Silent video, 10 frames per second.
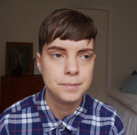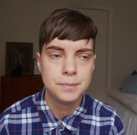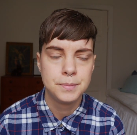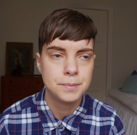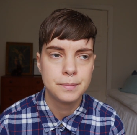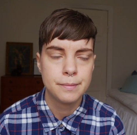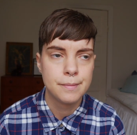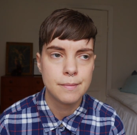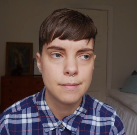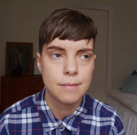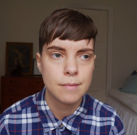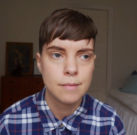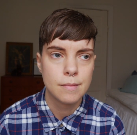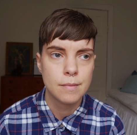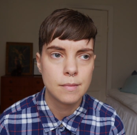
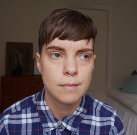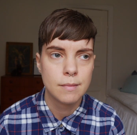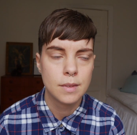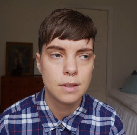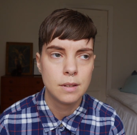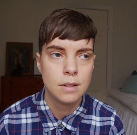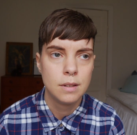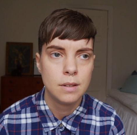Nothing is said.